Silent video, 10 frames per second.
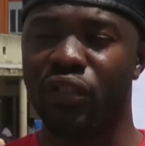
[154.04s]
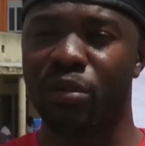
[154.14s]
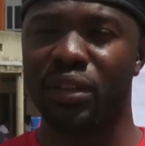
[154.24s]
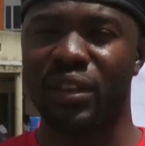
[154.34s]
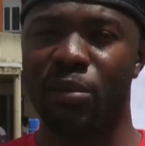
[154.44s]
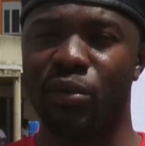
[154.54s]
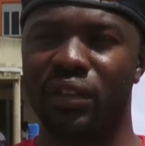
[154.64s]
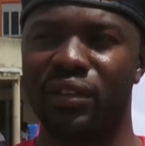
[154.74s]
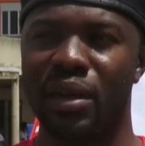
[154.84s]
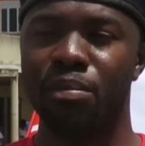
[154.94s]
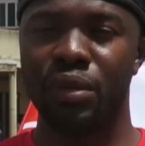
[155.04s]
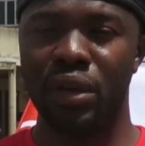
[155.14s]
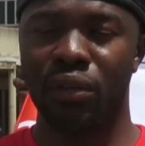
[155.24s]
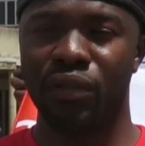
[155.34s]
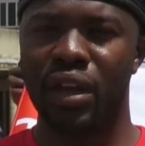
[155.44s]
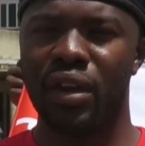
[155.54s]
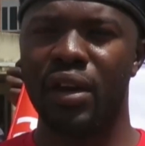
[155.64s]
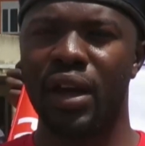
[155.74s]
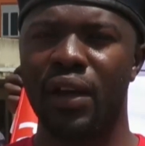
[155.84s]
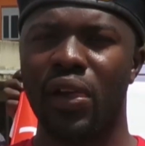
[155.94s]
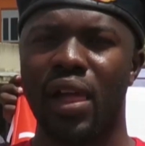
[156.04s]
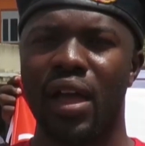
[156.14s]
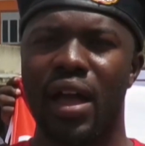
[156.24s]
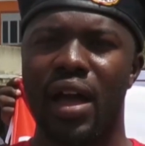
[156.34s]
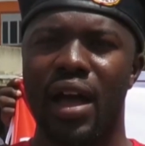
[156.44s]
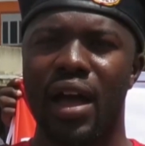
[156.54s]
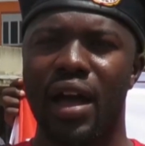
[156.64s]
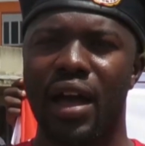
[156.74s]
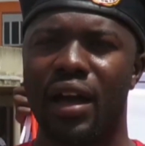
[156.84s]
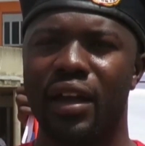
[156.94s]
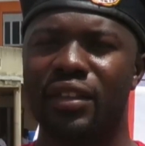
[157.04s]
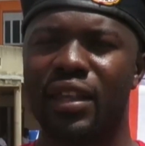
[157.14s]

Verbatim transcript: right from the time I was MP of the area, in